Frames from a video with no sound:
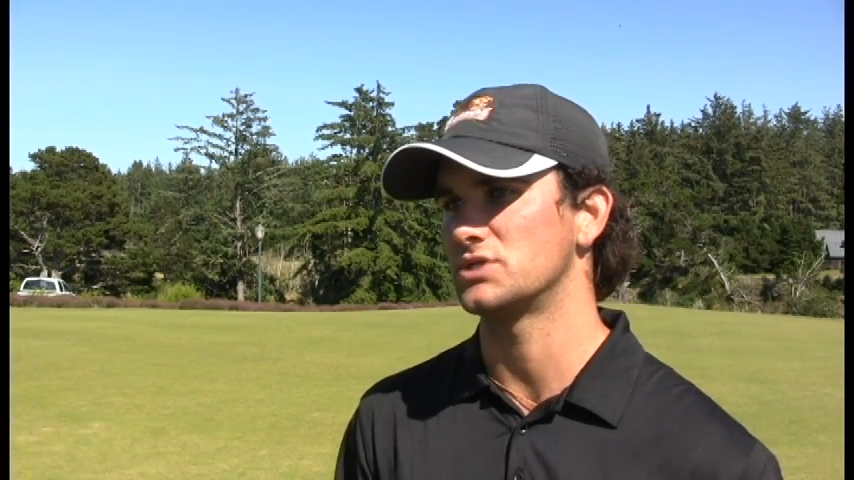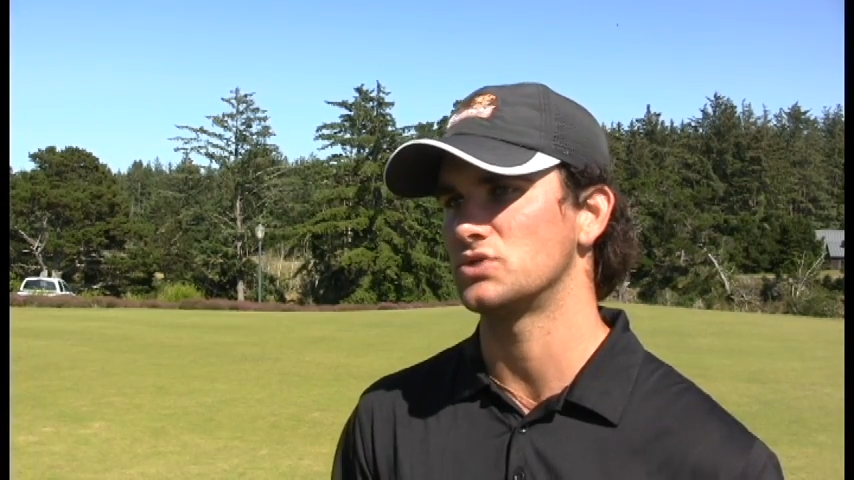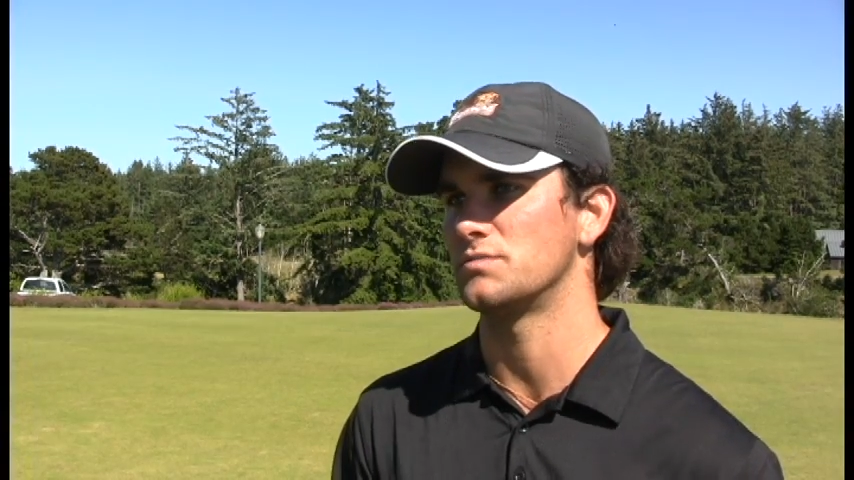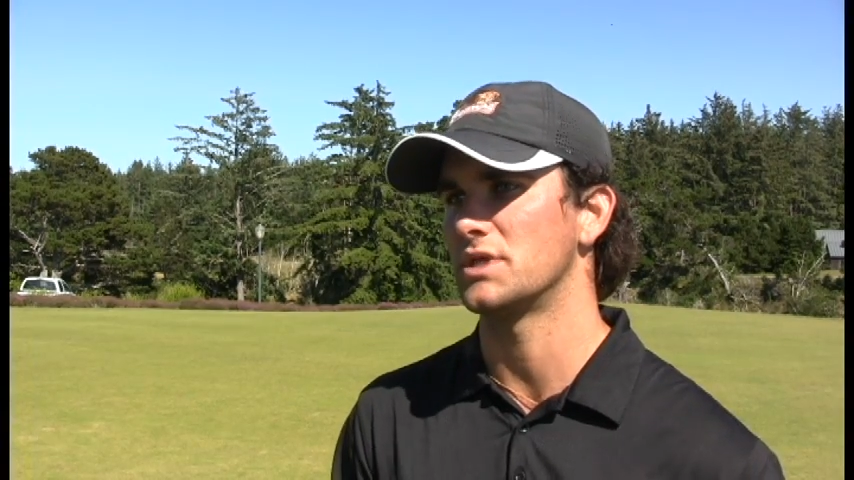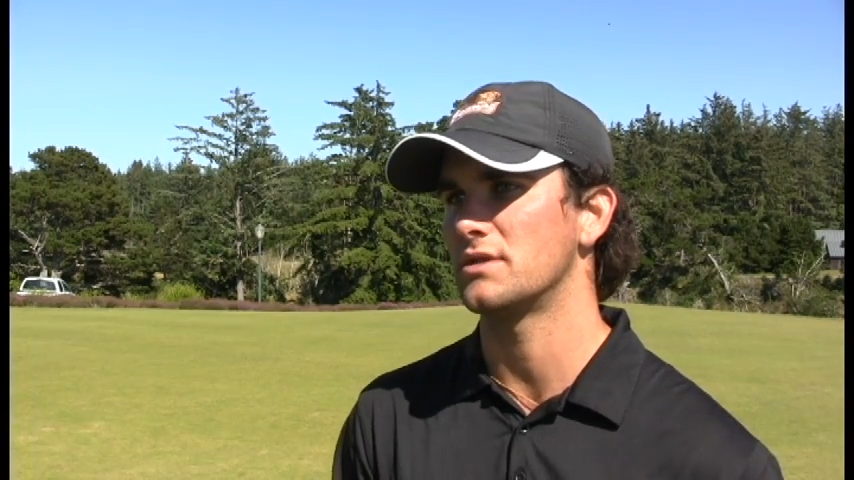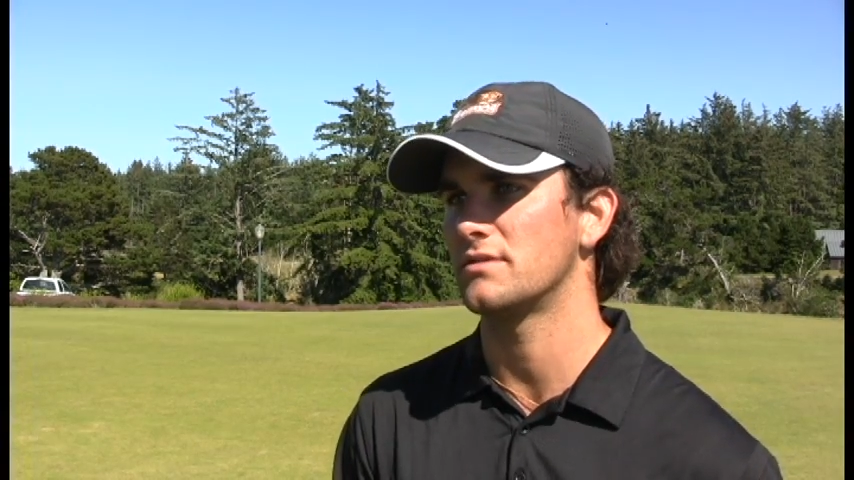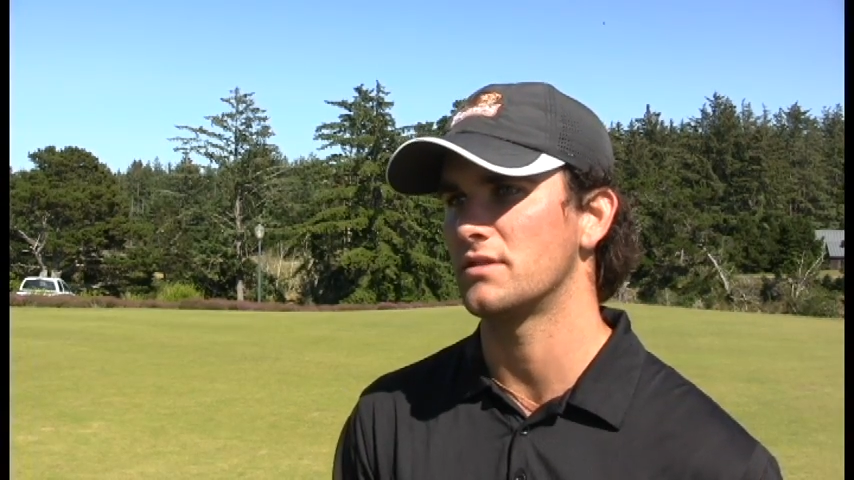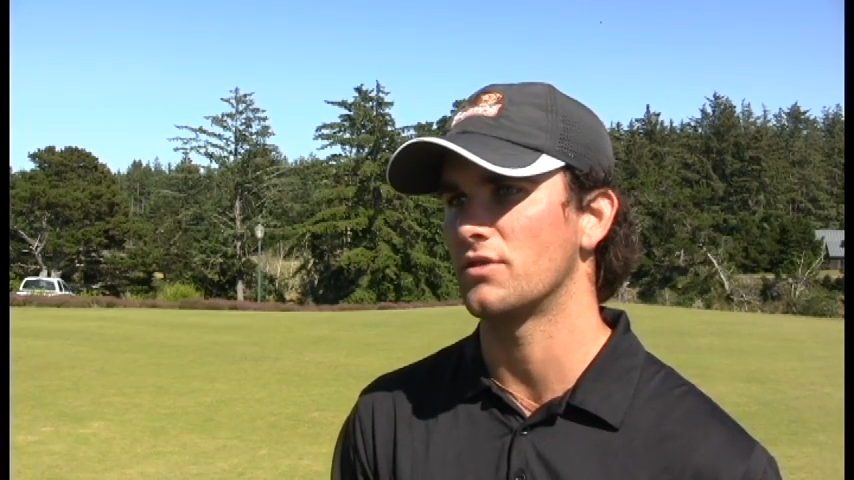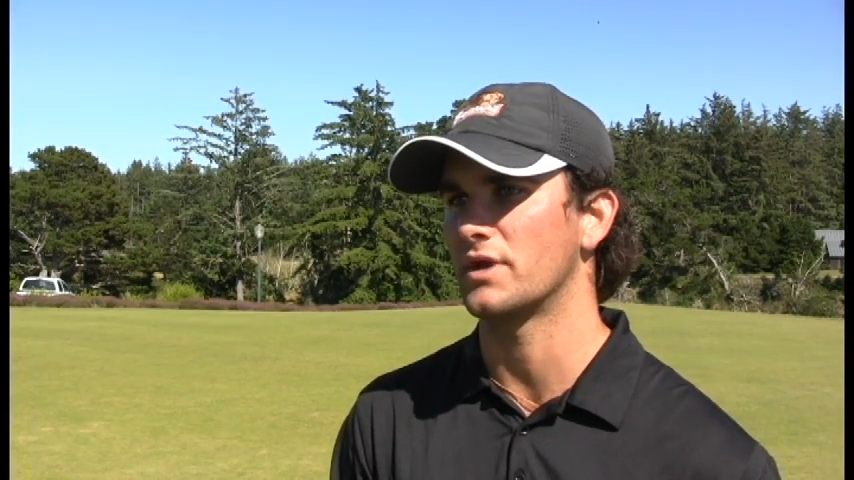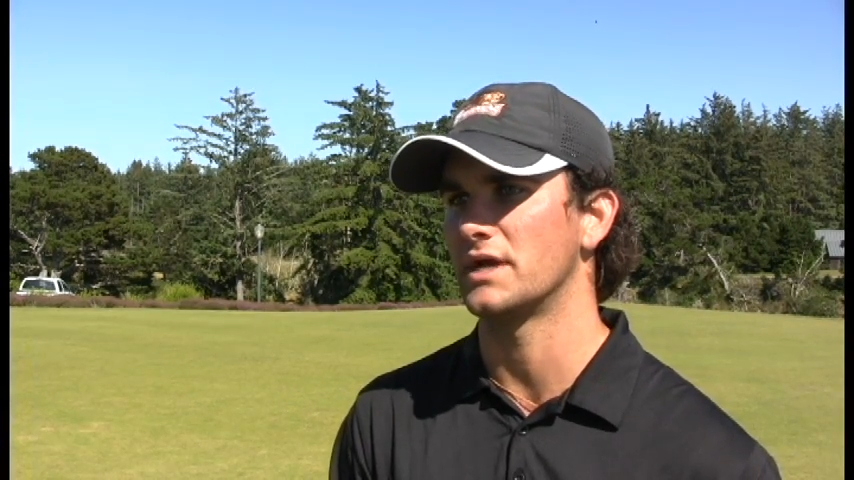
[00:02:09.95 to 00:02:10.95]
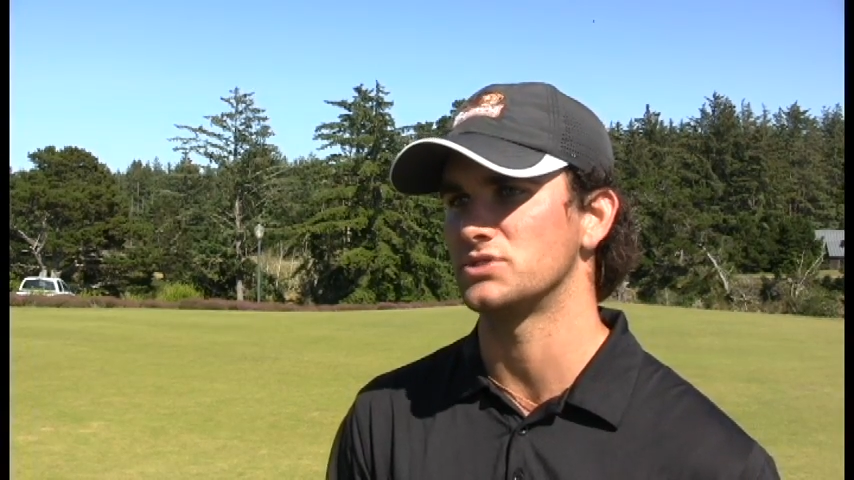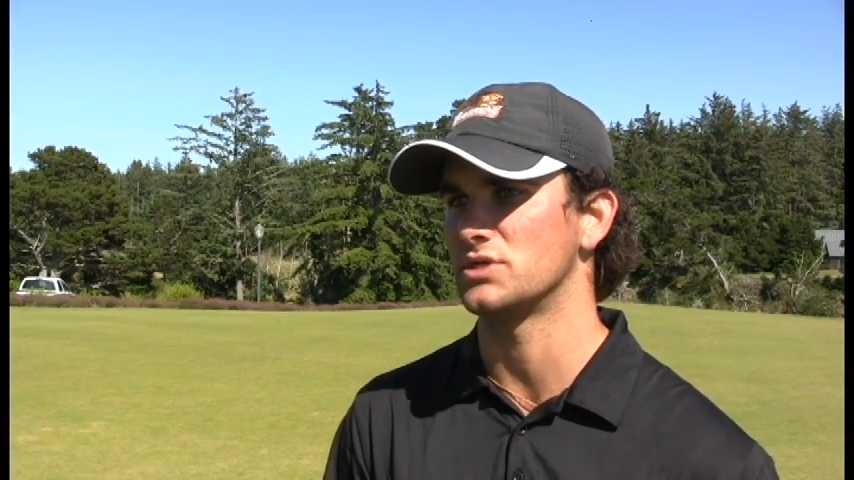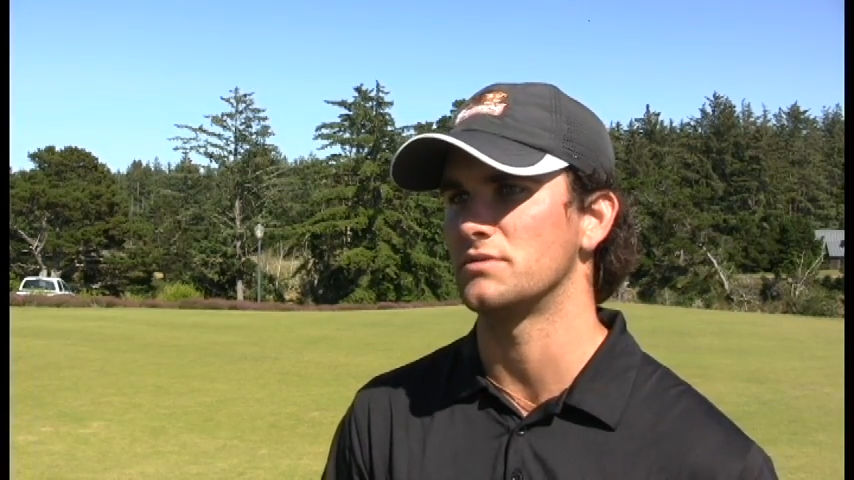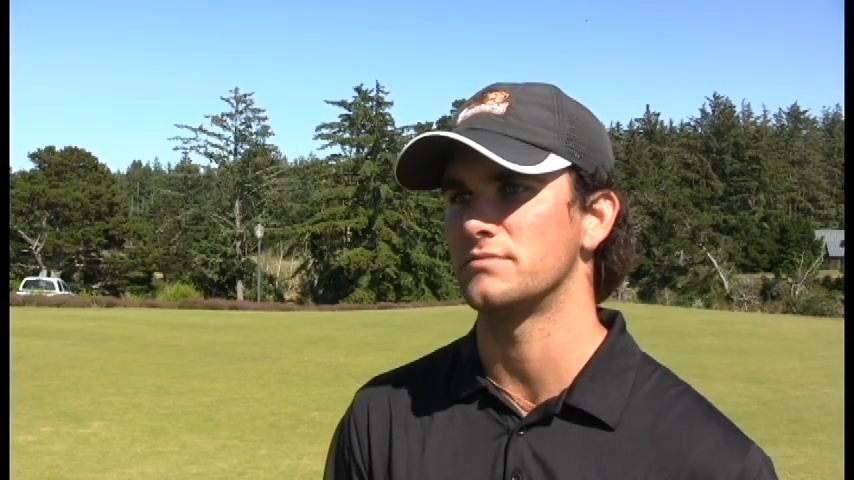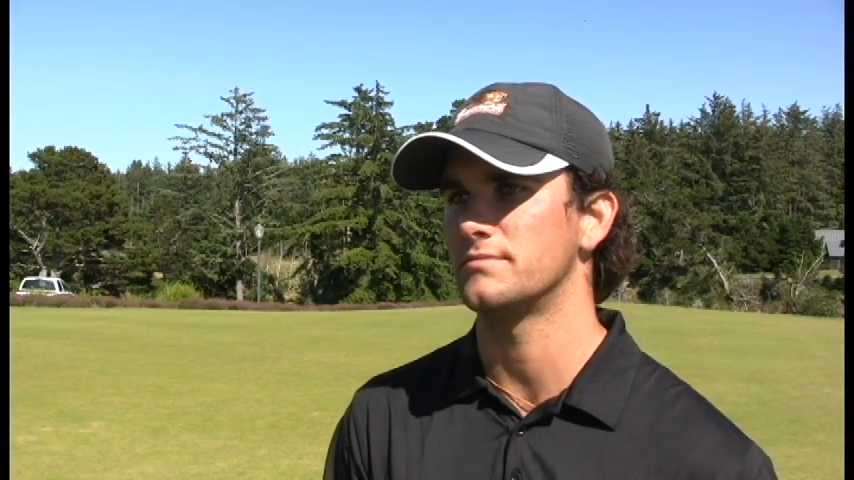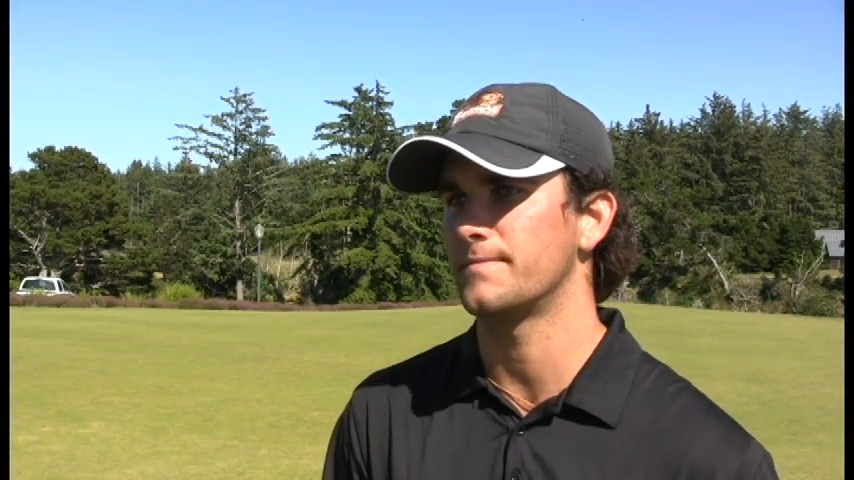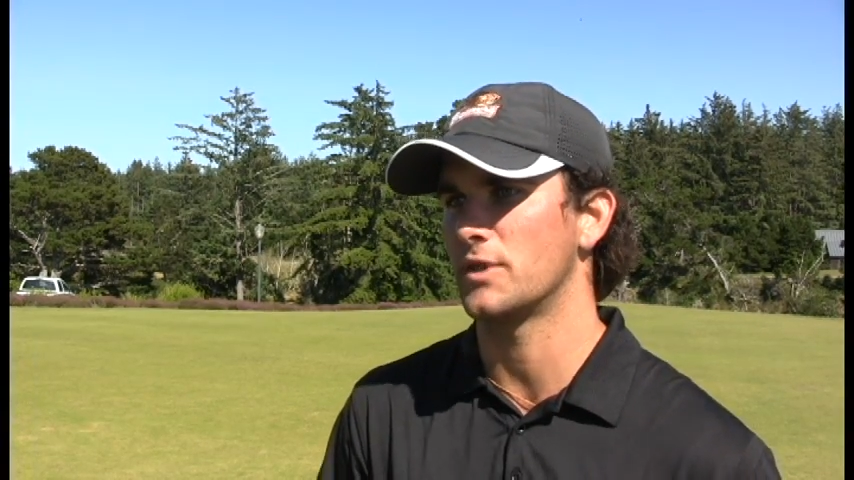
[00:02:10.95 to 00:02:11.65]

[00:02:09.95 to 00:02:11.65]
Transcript: to assume that the other guys are going